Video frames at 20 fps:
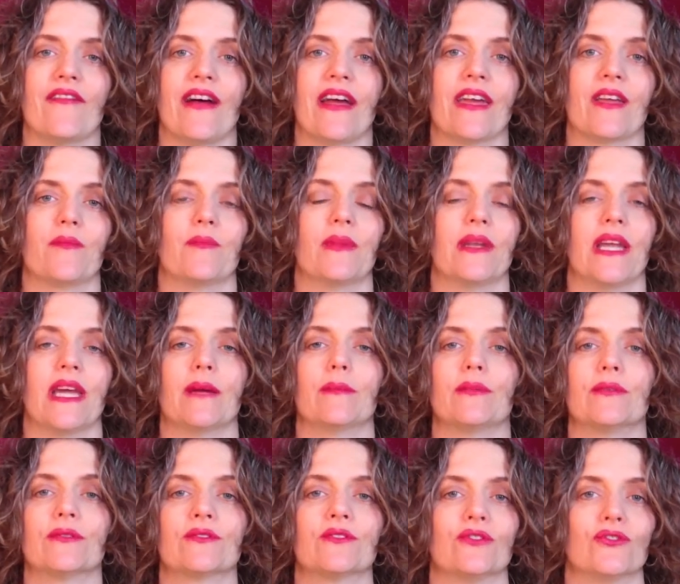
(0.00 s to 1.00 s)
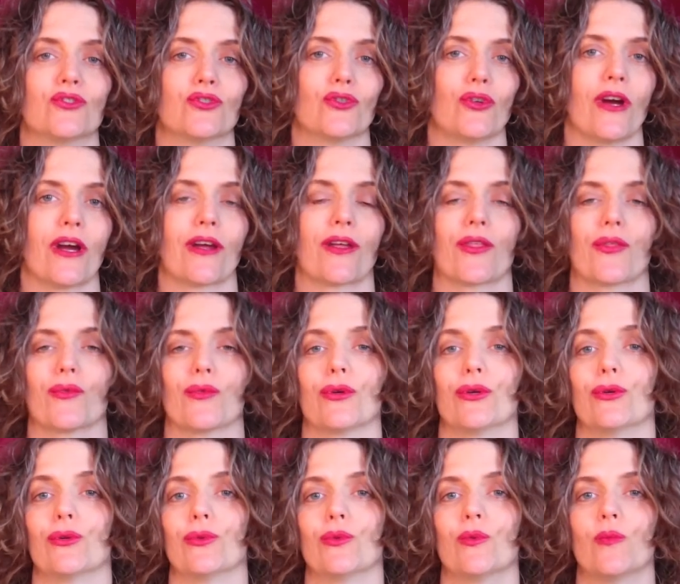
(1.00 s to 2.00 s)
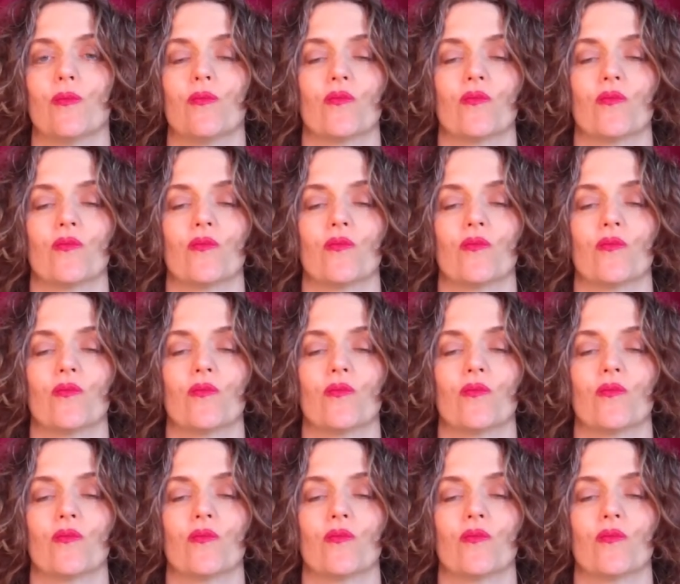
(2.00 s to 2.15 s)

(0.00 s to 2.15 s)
I had been able to truck through